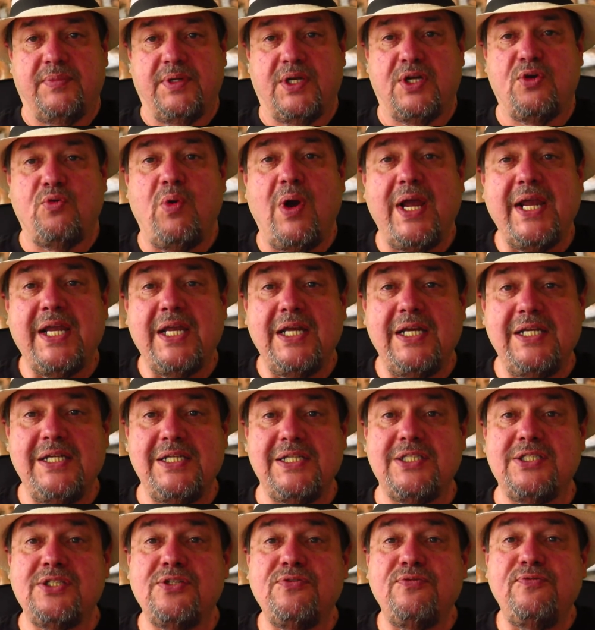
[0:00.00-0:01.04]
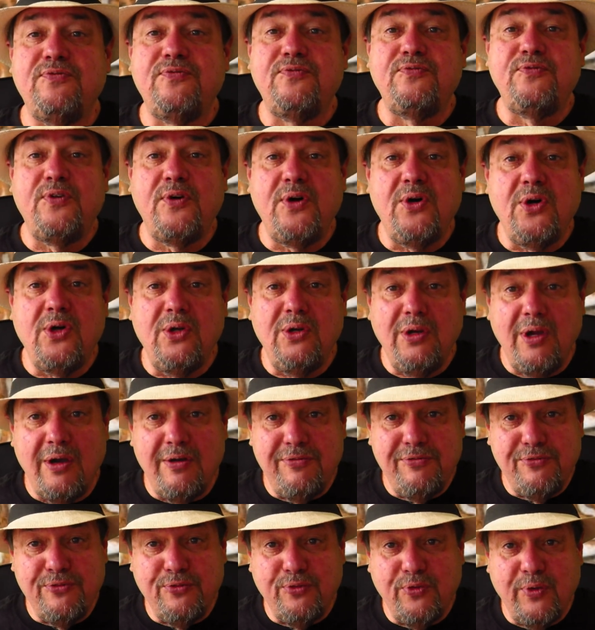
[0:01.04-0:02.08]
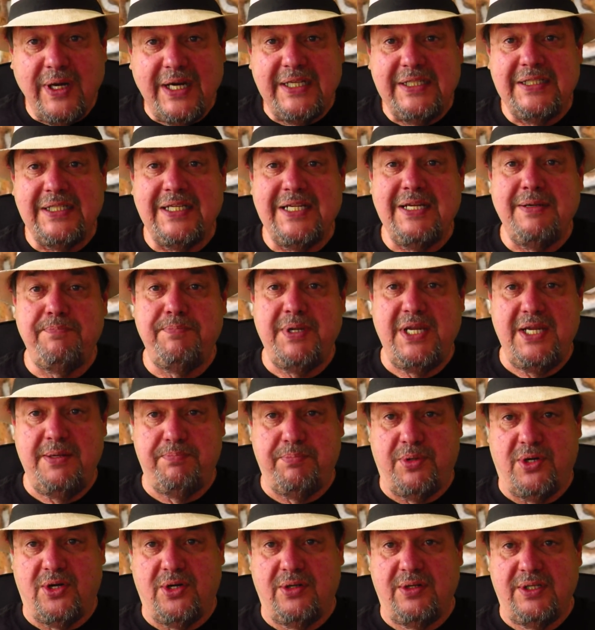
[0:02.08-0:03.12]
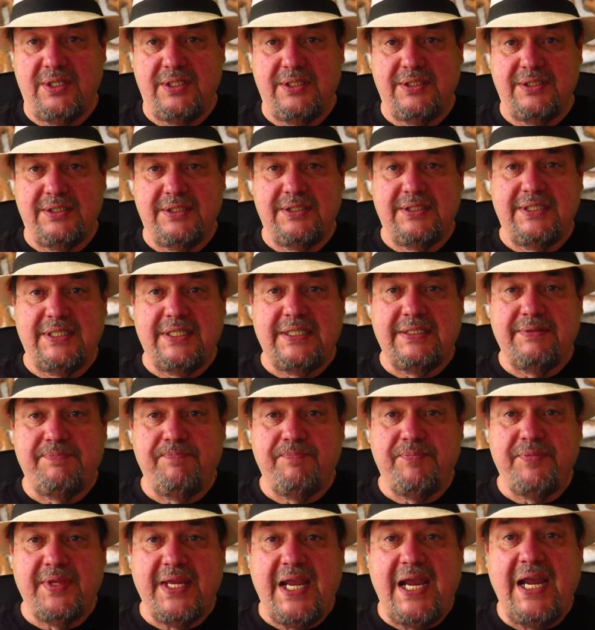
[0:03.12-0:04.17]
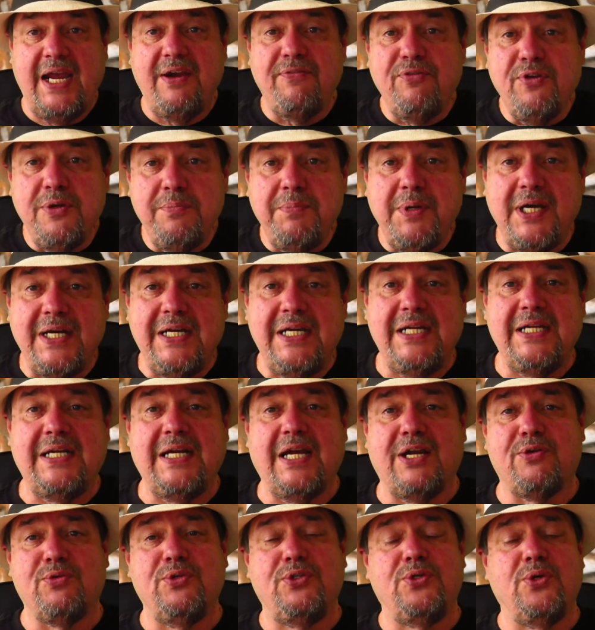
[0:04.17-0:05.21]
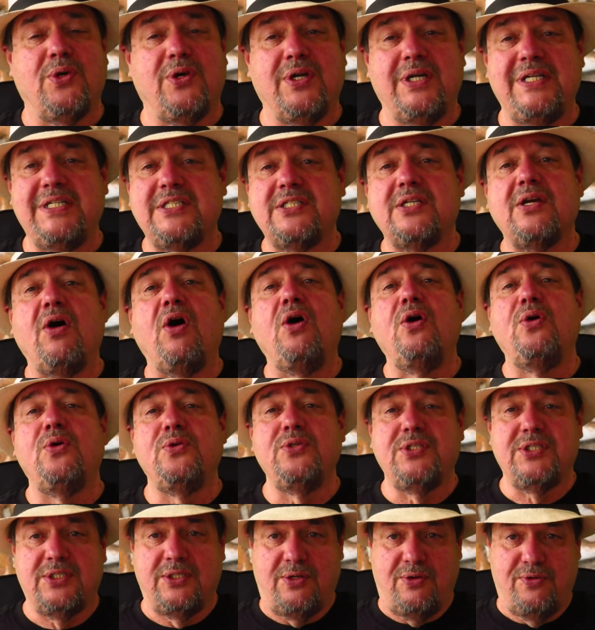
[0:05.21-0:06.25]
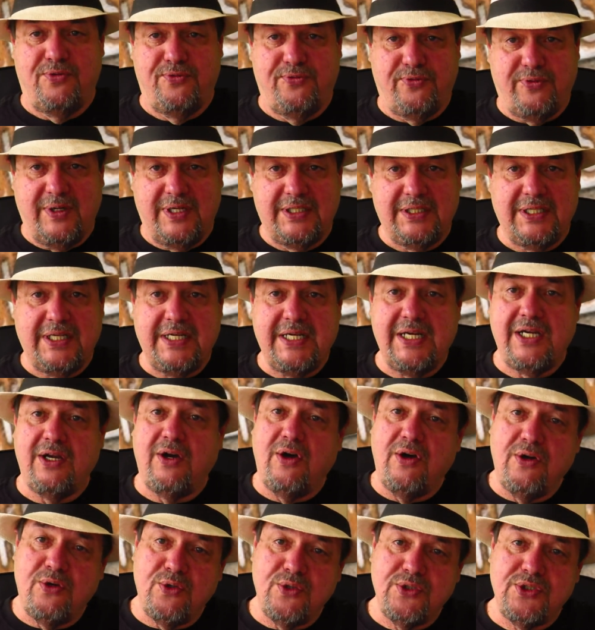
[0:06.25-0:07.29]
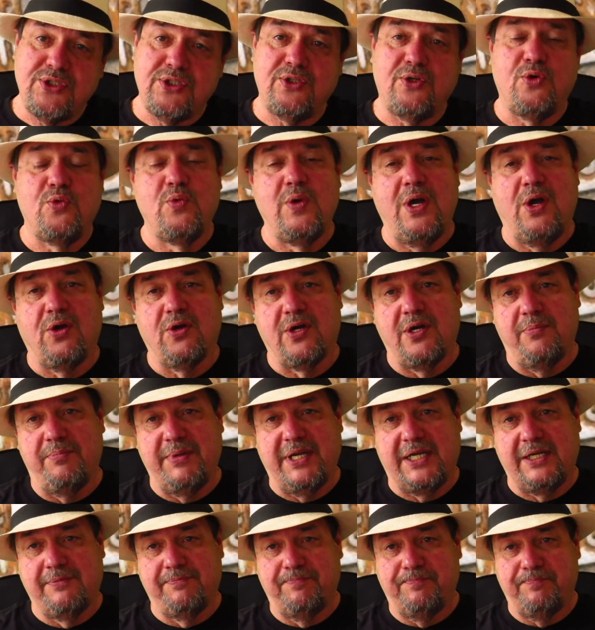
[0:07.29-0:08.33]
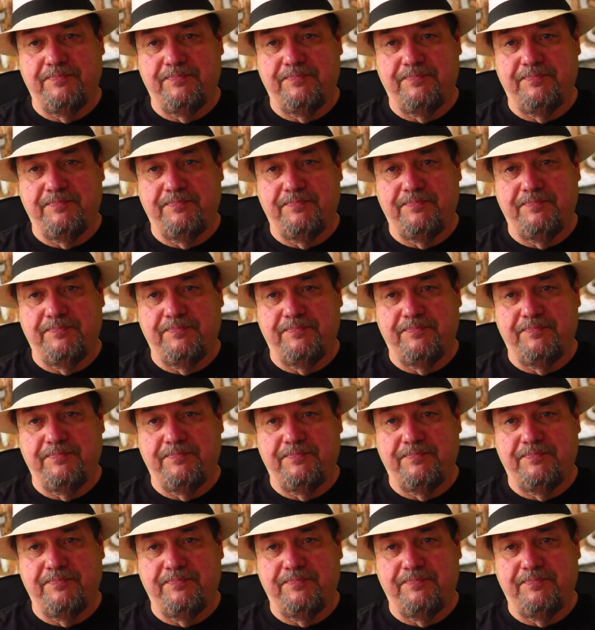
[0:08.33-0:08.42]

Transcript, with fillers: Cuenca is full of friendly people. Everybody in Ecuador is oh so friendly, oh so welcoming.